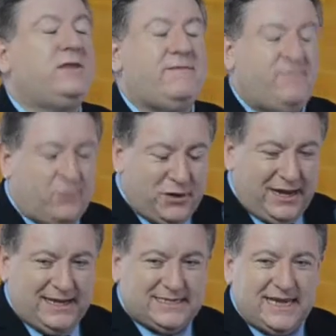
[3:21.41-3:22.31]
Within yes. four
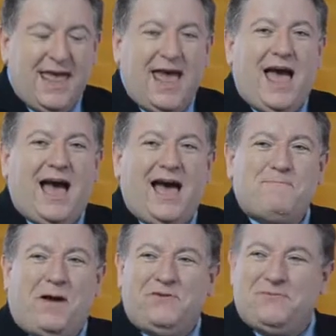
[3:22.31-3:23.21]
years. Uh,
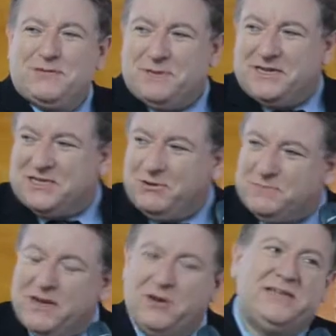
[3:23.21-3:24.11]
part of it was because I was
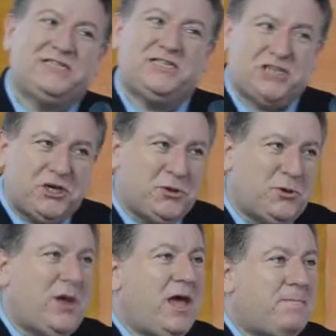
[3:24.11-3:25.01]
belonging to
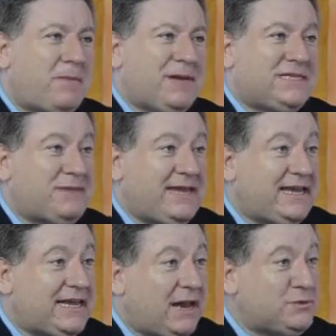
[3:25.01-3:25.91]
two public
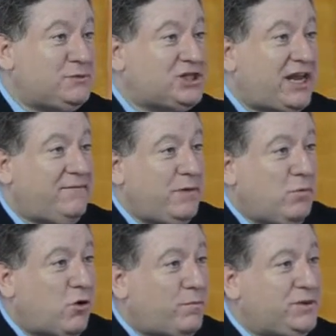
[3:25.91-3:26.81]
speaking clubs, which gave me
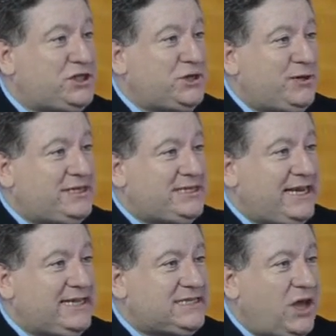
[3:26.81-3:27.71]
more
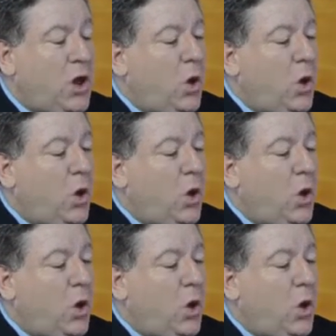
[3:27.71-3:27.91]
opportunities.